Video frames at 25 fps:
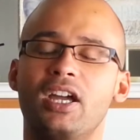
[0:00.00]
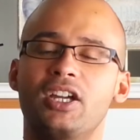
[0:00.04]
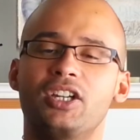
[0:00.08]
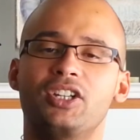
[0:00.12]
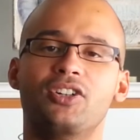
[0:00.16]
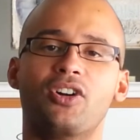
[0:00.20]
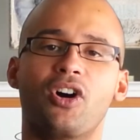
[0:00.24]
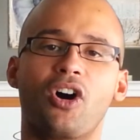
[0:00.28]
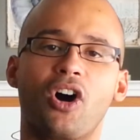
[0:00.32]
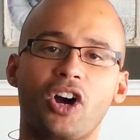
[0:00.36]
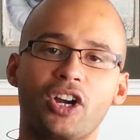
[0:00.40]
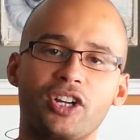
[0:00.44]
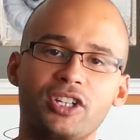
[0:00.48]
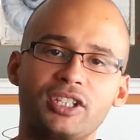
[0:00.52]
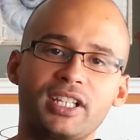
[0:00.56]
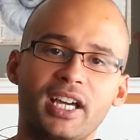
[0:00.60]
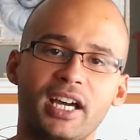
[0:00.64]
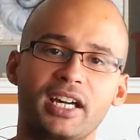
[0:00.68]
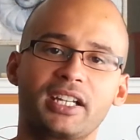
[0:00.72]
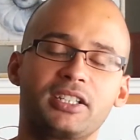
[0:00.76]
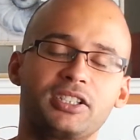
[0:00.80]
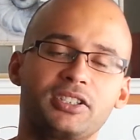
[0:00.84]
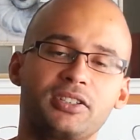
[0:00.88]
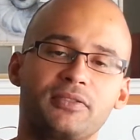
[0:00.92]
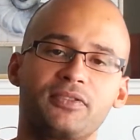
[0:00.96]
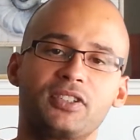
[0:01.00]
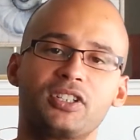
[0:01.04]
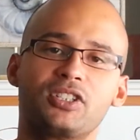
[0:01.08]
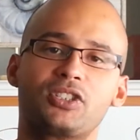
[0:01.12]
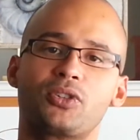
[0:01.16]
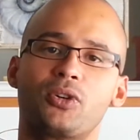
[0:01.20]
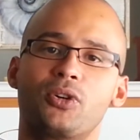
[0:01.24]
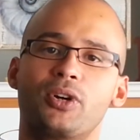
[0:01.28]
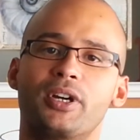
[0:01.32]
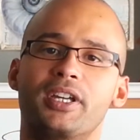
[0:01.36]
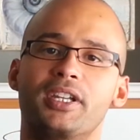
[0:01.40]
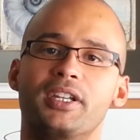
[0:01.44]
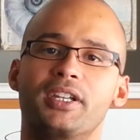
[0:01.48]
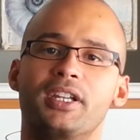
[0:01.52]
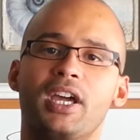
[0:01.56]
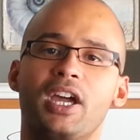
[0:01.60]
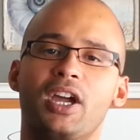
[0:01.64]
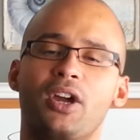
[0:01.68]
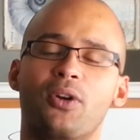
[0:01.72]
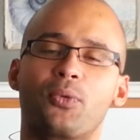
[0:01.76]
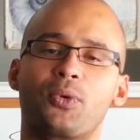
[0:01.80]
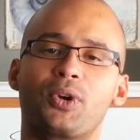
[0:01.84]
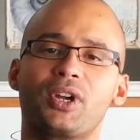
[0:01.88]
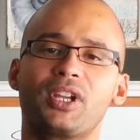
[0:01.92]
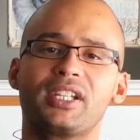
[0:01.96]
You know, are you that individual? And
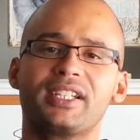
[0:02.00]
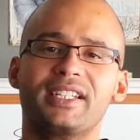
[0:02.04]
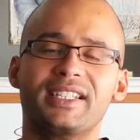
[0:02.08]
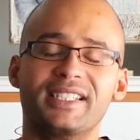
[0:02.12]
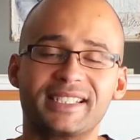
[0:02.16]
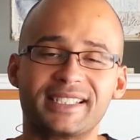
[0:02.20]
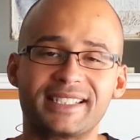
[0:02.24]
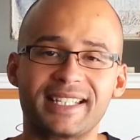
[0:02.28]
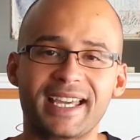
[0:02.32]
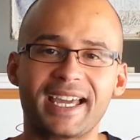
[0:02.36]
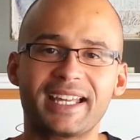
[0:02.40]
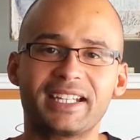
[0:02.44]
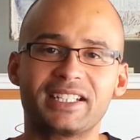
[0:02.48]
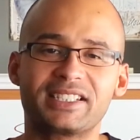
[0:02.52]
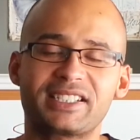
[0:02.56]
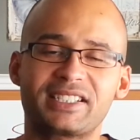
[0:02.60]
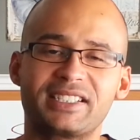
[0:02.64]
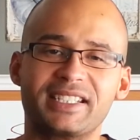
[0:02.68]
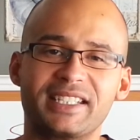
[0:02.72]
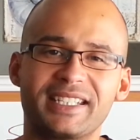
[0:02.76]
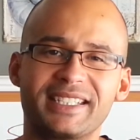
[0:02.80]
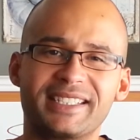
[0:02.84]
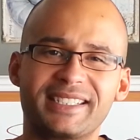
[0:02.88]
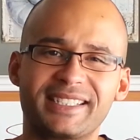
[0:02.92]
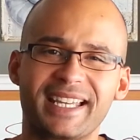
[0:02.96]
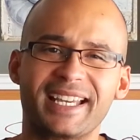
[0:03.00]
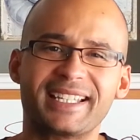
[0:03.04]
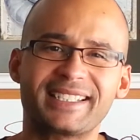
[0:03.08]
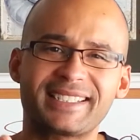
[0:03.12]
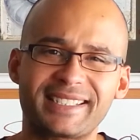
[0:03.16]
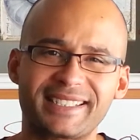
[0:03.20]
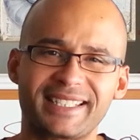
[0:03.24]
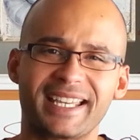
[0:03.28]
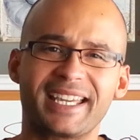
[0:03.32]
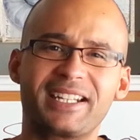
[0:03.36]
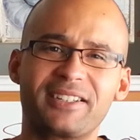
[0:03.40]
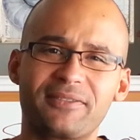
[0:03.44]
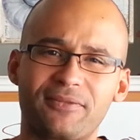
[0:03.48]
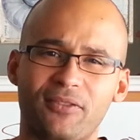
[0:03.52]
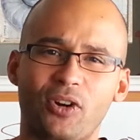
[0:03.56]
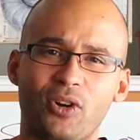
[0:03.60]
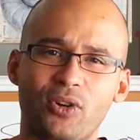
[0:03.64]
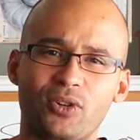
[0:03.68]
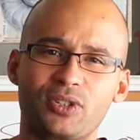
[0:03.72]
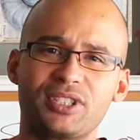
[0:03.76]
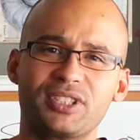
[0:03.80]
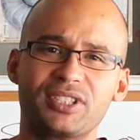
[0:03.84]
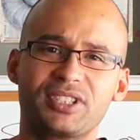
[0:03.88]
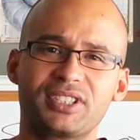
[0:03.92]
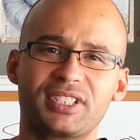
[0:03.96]
really, is that is that state of
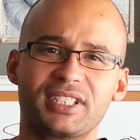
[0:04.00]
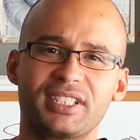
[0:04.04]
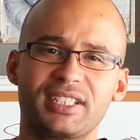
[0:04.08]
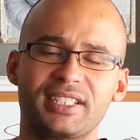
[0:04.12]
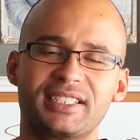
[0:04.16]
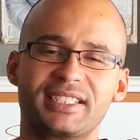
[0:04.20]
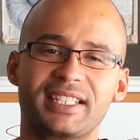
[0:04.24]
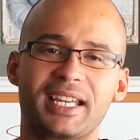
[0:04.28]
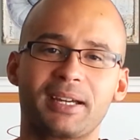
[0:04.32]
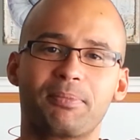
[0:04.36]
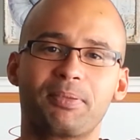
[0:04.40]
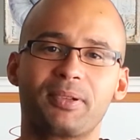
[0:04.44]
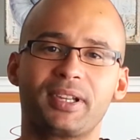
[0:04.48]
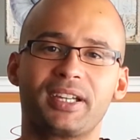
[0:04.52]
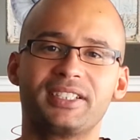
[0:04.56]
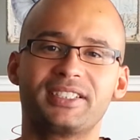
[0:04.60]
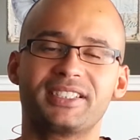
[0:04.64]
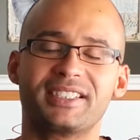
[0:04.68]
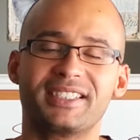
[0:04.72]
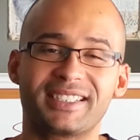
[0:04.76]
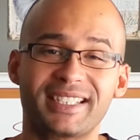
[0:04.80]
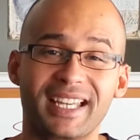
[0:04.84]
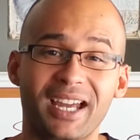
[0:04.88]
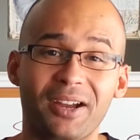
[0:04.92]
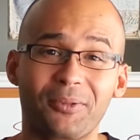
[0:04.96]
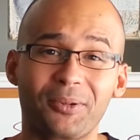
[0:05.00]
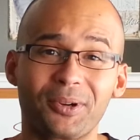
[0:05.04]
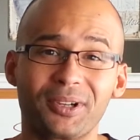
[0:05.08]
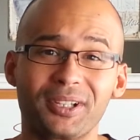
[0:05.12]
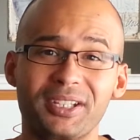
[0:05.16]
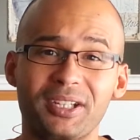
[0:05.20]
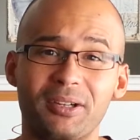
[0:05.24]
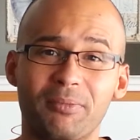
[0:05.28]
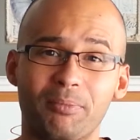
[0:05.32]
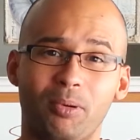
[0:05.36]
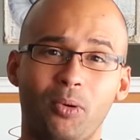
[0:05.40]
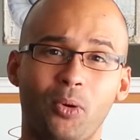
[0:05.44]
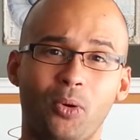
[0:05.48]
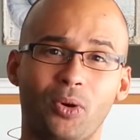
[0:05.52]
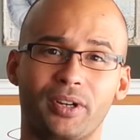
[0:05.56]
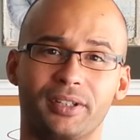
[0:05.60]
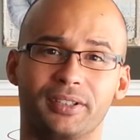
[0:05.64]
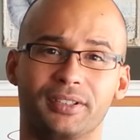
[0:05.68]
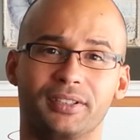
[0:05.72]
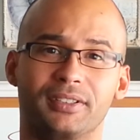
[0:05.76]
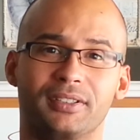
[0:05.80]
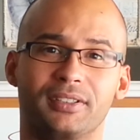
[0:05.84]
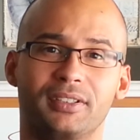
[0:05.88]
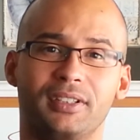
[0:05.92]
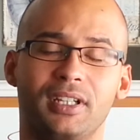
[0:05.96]
urgency, is that place, is that really
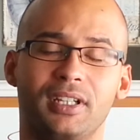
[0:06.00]
important?